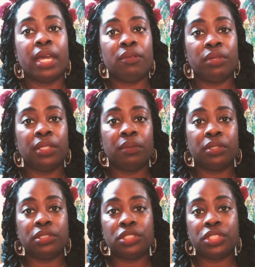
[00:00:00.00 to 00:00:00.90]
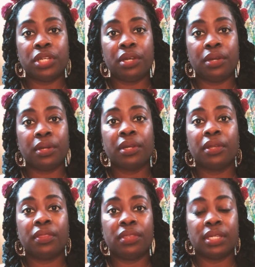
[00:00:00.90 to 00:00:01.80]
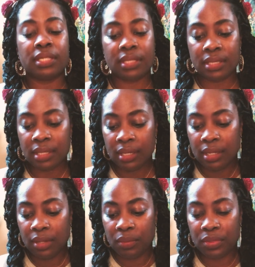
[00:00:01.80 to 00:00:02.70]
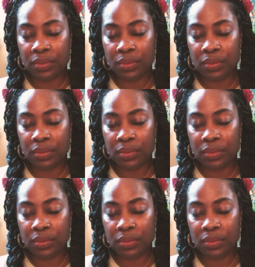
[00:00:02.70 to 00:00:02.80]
I really wanted to share this with